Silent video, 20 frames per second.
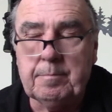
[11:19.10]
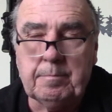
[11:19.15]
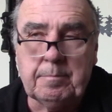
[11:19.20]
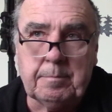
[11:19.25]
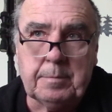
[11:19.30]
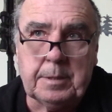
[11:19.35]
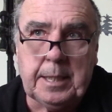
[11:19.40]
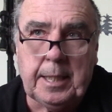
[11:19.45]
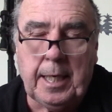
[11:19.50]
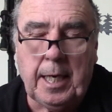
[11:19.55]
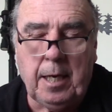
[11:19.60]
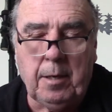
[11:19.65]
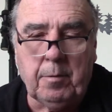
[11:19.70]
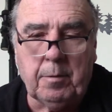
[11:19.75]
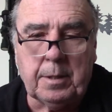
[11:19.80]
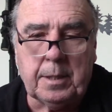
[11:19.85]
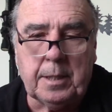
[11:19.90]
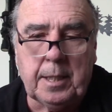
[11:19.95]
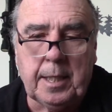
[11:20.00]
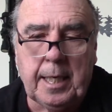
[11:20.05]
Today,
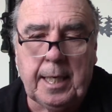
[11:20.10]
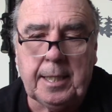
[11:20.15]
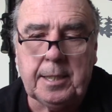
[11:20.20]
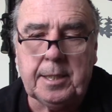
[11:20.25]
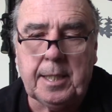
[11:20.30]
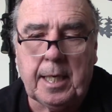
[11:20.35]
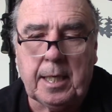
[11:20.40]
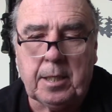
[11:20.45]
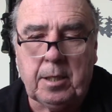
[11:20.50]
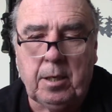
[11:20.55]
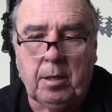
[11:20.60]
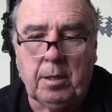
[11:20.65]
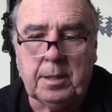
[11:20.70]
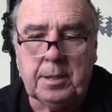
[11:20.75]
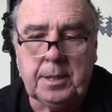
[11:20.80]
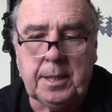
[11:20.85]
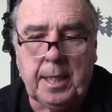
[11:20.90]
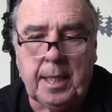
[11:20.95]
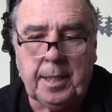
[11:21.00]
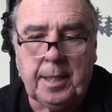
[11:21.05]
with today's
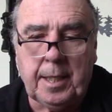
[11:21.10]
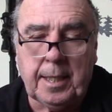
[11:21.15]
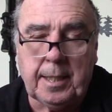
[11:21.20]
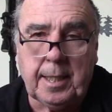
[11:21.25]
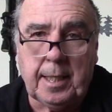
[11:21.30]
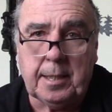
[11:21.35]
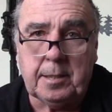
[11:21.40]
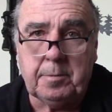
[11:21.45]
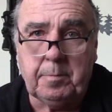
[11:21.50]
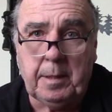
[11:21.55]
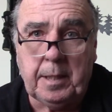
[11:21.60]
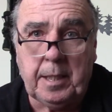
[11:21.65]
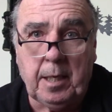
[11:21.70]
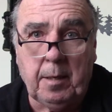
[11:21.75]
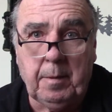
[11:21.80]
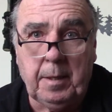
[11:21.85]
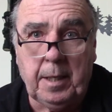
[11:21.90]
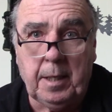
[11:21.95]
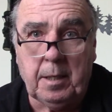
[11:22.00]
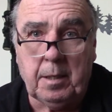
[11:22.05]
technology, I think that's
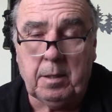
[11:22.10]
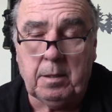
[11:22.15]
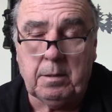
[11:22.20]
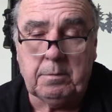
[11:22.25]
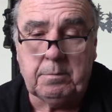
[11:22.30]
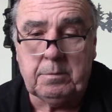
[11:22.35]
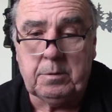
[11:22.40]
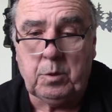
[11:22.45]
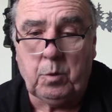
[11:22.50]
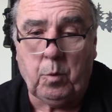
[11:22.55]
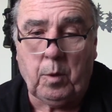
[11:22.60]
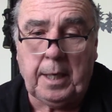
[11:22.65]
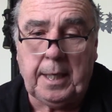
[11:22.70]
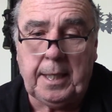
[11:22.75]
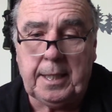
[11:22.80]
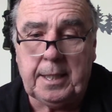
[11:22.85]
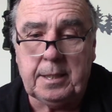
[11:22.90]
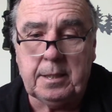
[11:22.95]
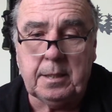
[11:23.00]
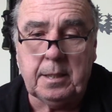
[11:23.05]
becoming
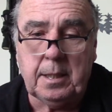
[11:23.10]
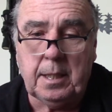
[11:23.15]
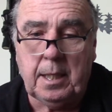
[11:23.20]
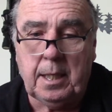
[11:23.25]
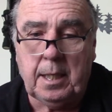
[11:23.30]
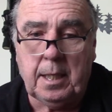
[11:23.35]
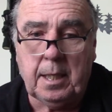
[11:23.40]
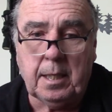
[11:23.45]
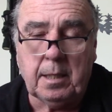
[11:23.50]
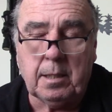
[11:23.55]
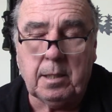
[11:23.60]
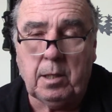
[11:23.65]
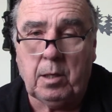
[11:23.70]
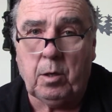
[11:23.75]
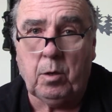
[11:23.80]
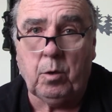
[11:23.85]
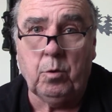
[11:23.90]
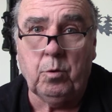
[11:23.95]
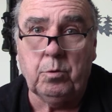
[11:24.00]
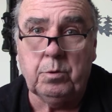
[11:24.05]
quite
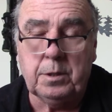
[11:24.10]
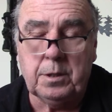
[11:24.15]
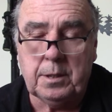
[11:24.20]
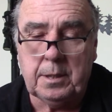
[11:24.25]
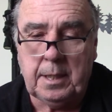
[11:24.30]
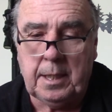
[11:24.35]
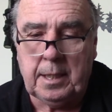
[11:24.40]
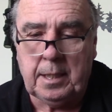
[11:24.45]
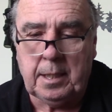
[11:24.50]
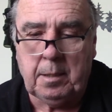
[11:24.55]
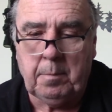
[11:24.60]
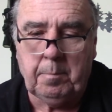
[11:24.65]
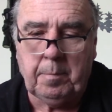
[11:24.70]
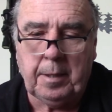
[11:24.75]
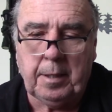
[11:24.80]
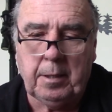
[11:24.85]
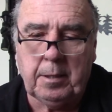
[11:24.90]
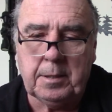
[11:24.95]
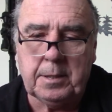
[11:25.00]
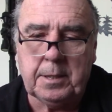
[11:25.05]
close in
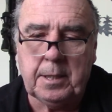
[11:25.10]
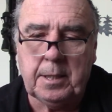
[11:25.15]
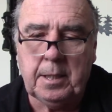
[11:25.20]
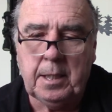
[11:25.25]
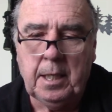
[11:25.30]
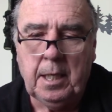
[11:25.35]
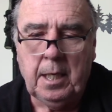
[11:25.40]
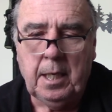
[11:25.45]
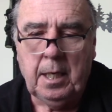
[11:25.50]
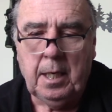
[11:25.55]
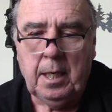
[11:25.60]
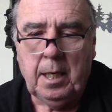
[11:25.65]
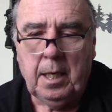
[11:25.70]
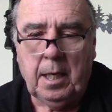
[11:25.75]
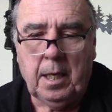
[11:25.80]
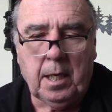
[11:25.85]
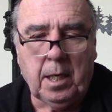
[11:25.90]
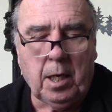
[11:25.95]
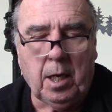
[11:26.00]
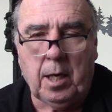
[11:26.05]
comparison.
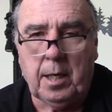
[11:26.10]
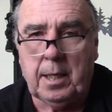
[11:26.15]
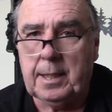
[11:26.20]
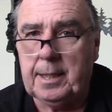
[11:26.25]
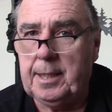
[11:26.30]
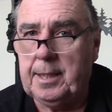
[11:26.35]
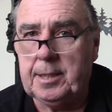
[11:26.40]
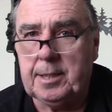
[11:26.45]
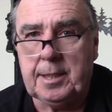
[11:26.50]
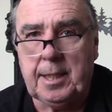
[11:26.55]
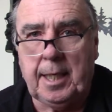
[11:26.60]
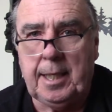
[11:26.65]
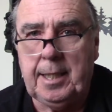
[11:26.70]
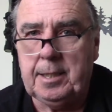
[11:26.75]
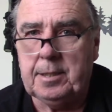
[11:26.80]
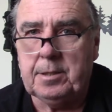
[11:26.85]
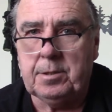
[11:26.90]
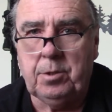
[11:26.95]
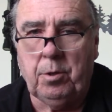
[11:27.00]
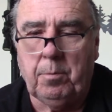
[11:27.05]
A lot of these
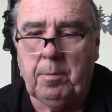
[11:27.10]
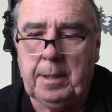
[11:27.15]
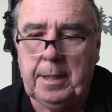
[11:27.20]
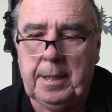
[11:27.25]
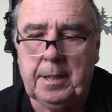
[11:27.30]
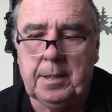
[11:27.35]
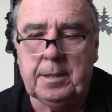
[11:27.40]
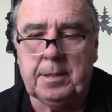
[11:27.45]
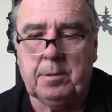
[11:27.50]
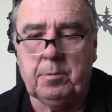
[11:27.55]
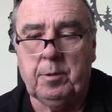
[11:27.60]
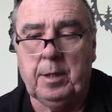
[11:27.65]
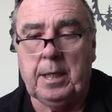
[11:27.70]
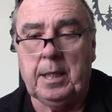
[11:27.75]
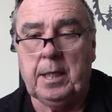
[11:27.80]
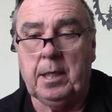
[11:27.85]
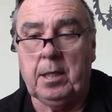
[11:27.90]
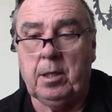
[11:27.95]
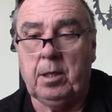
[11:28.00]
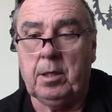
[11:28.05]
sites, nobody has
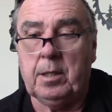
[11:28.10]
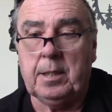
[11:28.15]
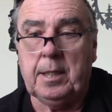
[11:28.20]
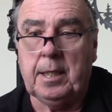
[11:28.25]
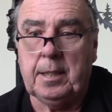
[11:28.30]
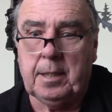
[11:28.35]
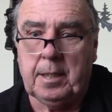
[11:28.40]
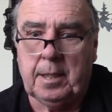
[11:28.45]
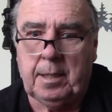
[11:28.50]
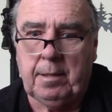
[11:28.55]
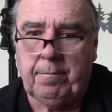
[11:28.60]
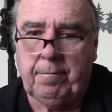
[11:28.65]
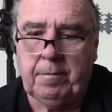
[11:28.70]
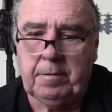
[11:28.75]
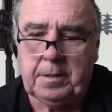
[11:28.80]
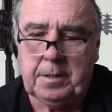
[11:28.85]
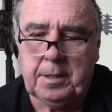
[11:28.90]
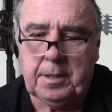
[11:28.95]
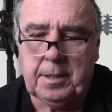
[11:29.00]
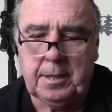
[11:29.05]
really looked at the
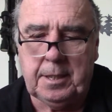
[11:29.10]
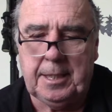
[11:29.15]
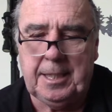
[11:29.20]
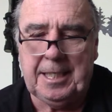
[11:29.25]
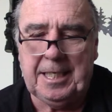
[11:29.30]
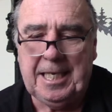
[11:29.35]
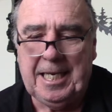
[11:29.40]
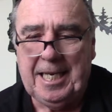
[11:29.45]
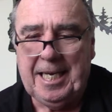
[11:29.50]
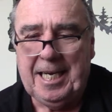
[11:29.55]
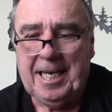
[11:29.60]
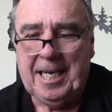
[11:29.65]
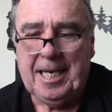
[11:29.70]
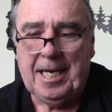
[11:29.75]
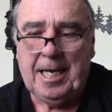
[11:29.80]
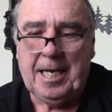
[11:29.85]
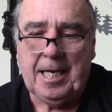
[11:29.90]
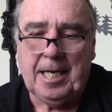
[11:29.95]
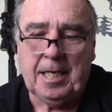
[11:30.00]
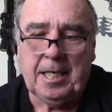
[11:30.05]
differences,
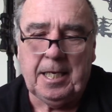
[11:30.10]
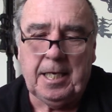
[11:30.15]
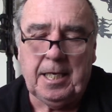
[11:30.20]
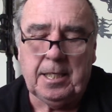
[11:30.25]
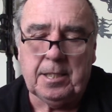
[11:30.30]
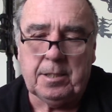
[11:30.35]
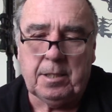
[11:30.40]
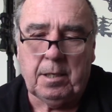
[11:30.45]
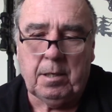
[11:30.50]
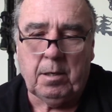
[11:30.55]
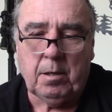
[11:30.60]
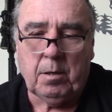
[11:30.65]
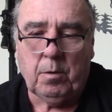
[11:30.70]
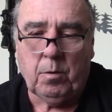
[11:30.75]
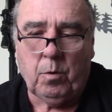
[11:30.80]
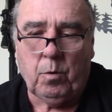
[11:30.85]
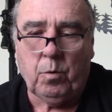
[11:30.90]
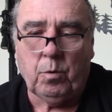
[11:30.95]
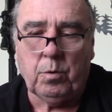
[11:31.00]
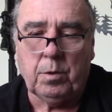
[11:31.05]
and these are
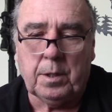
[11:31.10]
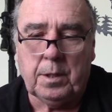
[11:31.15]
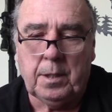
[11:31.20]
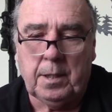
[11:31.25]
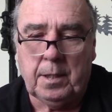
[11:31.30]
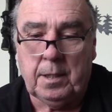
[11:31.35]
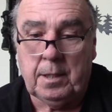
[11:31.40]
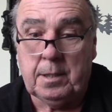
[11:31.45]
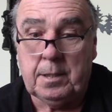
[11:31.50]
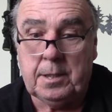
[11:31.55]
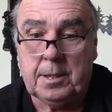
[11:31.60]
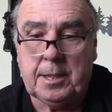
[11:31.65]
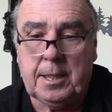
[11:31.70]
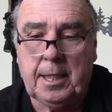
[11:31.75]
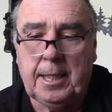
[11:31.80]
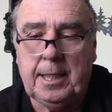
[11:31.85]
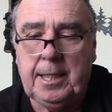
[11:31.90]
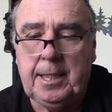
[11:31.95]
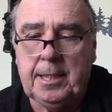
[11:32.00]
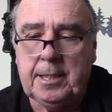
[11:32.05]
older
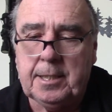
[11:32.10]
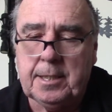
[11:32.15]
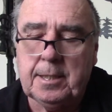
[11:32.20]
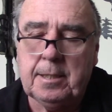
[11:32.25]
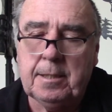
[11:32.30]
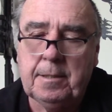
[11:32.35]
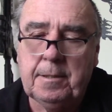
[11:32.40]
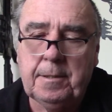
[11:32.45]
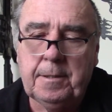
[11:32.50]
studies.